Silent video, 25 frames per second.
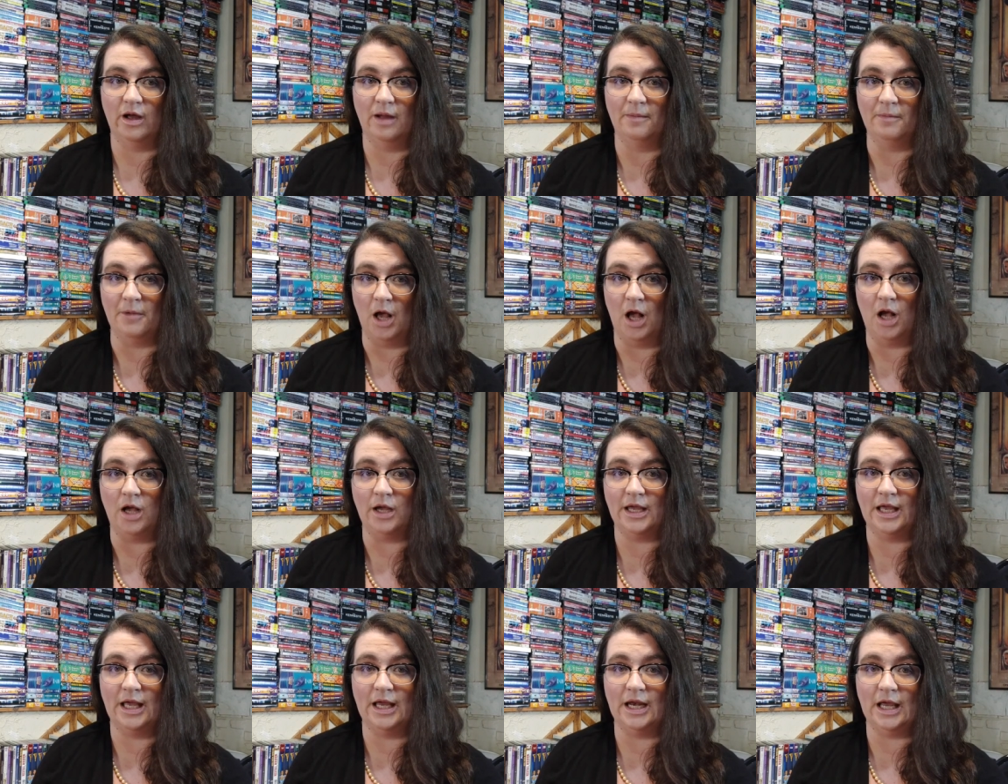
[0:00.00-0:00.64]
I'm
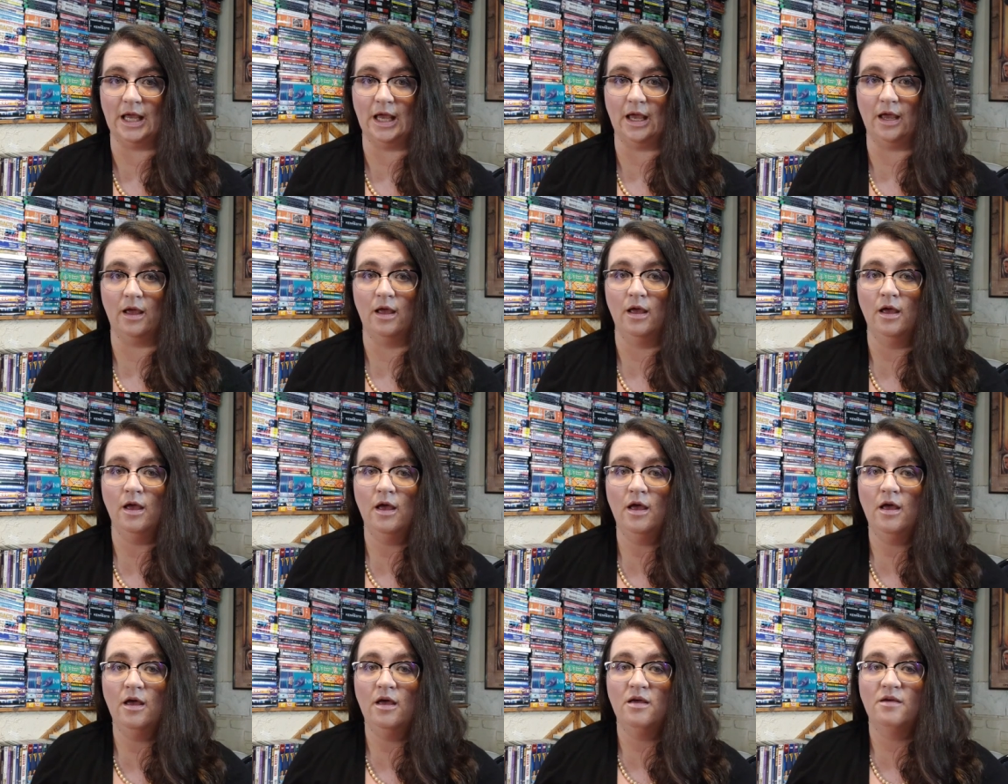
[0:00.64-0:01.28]
not kidding.
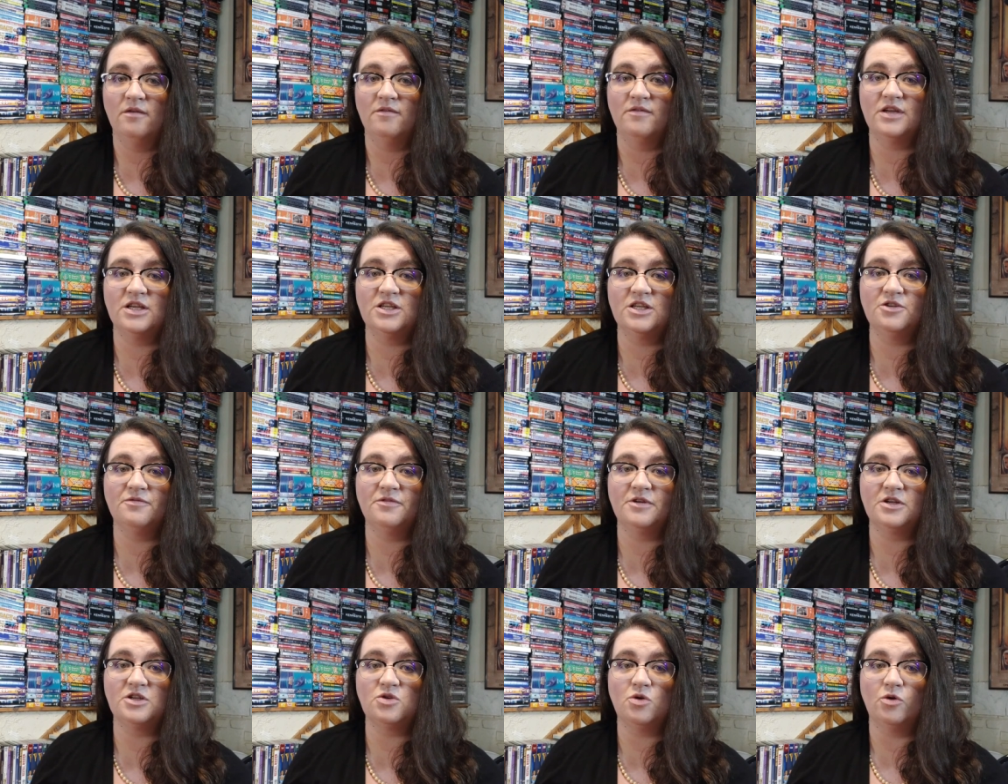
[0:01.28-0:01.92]
Victor
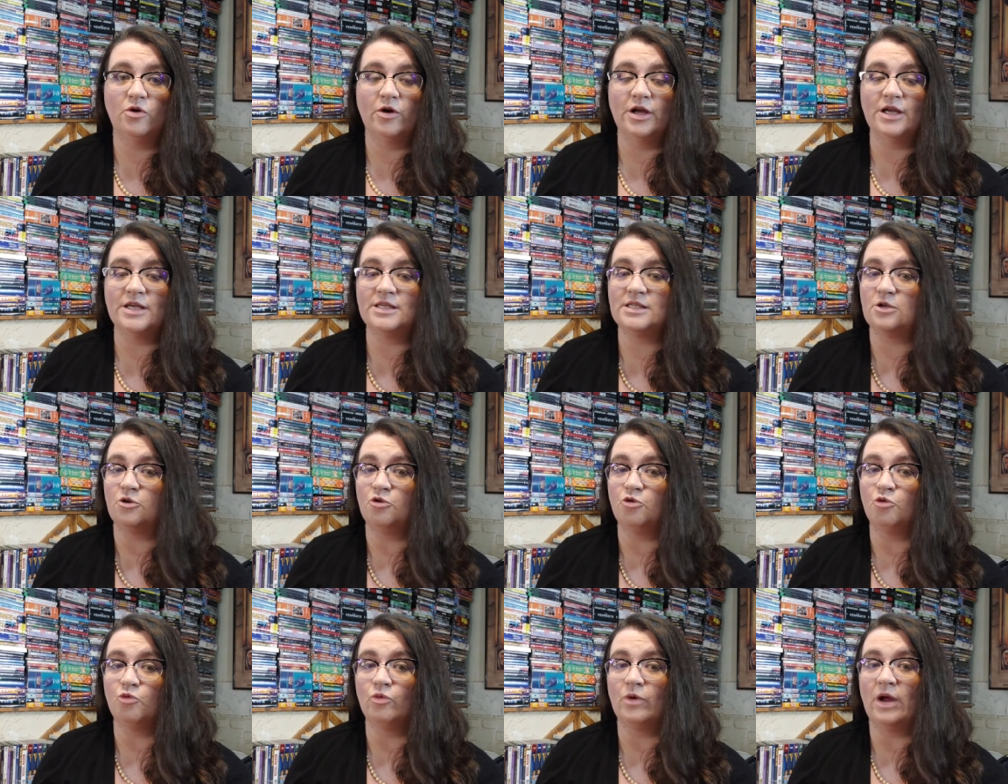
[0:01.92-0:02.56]
Victoria is
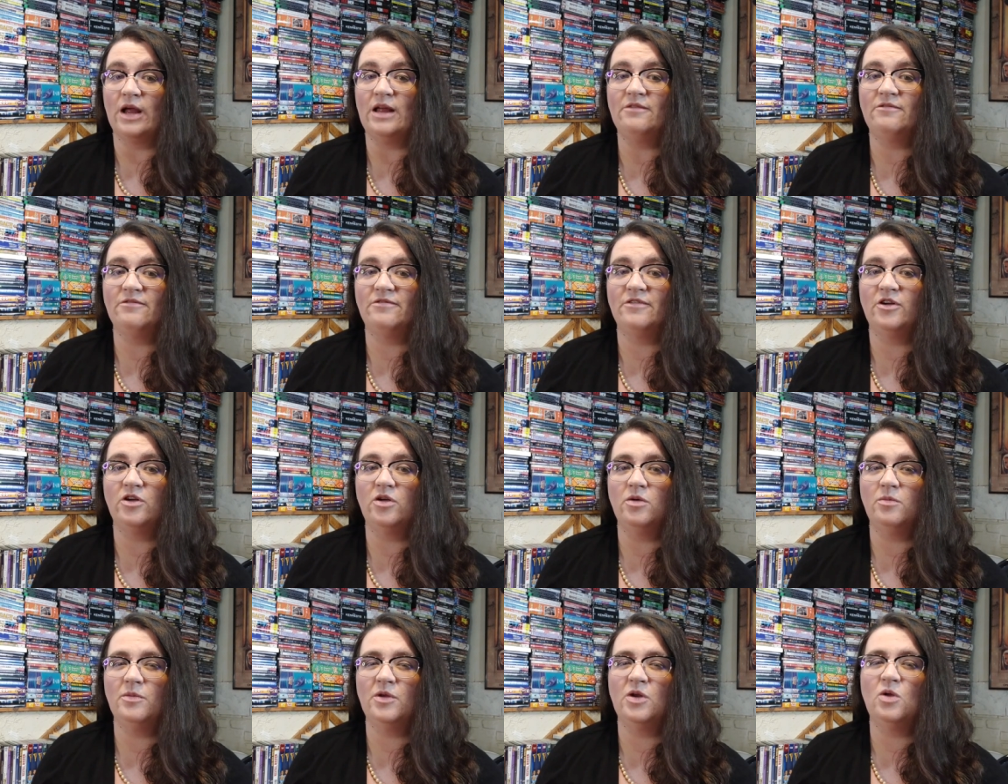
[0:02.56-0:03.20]
a great
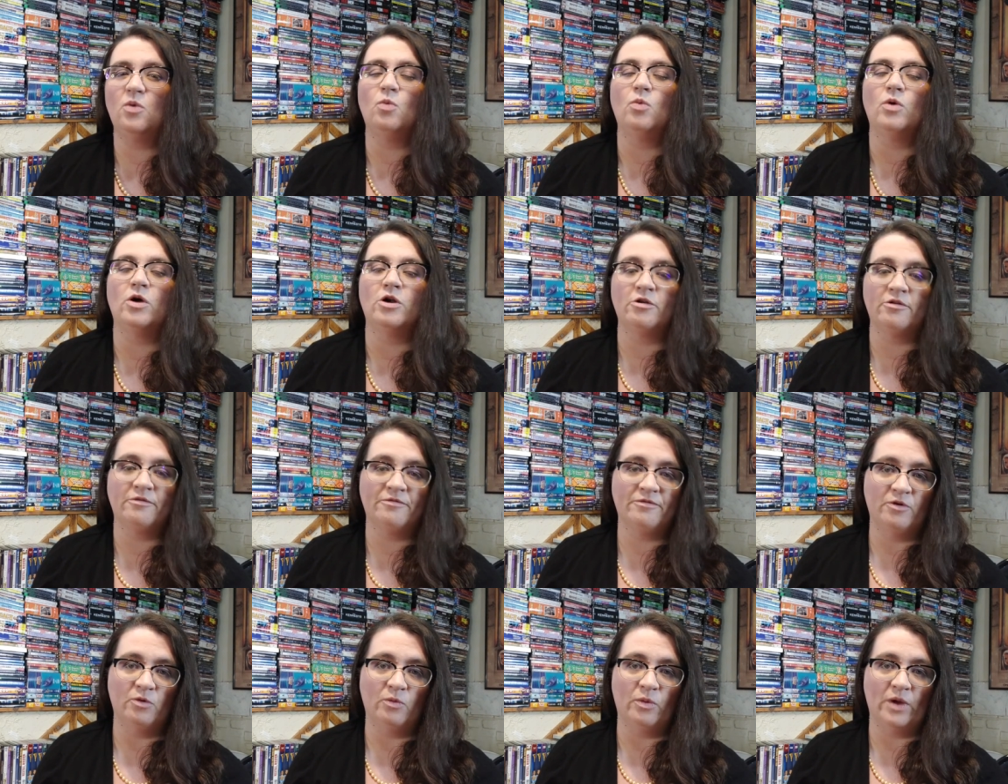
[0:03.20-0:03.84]
film and a
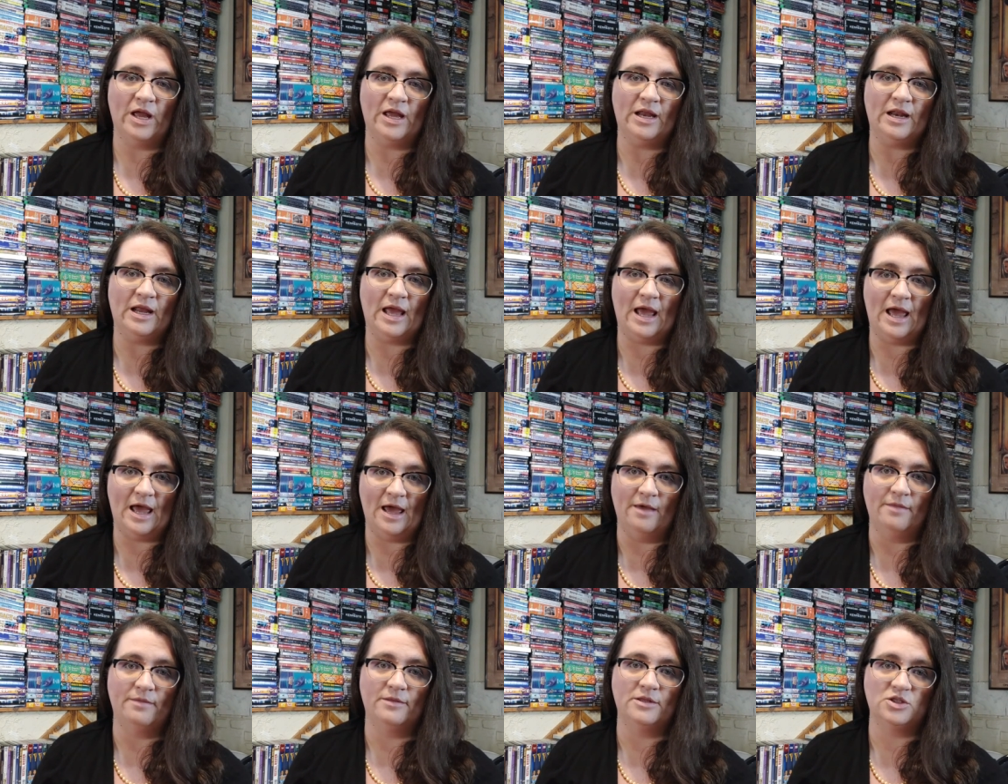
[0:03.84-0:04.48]
wonderful way to
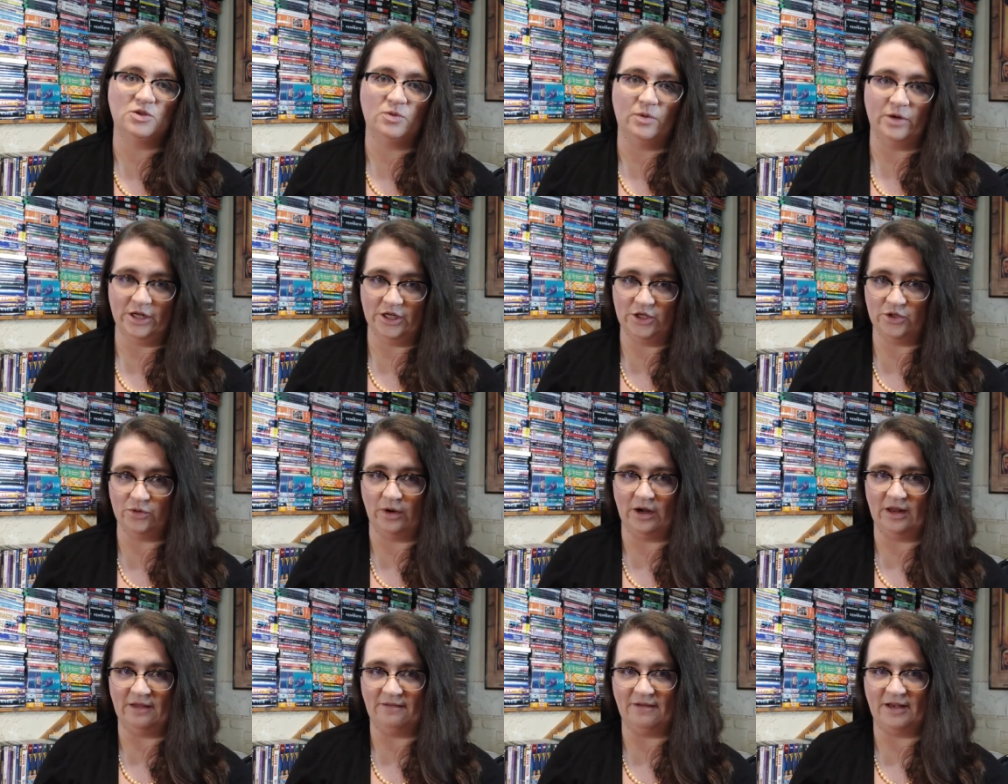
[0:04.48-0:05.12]
end the
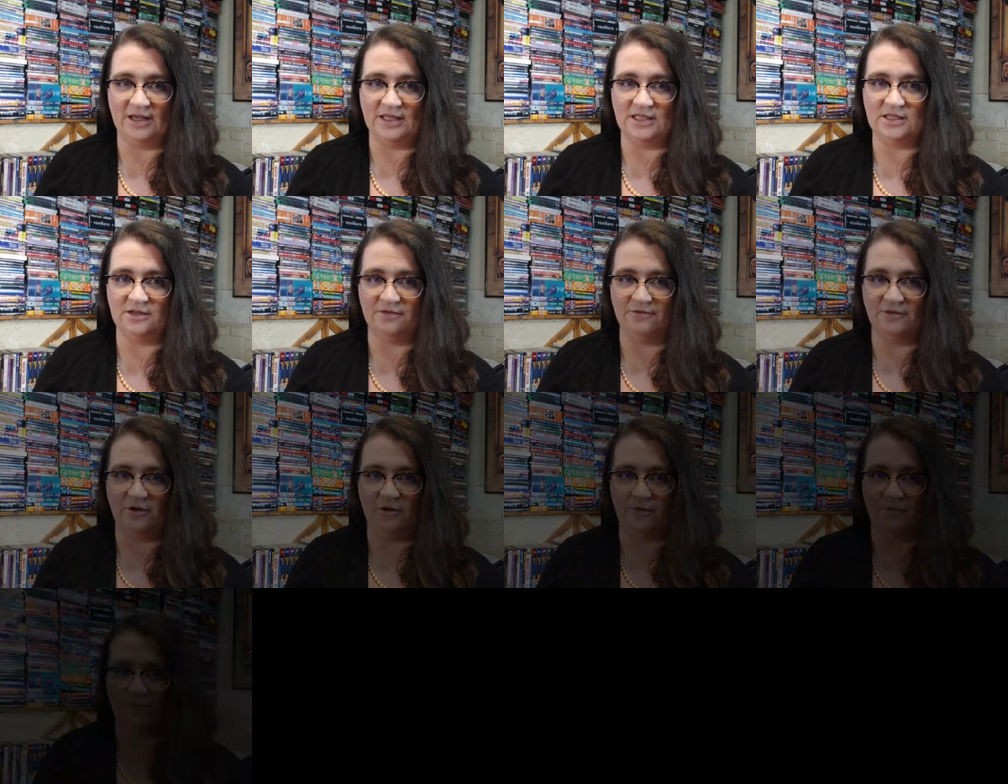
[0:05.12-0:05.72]
2020 festival.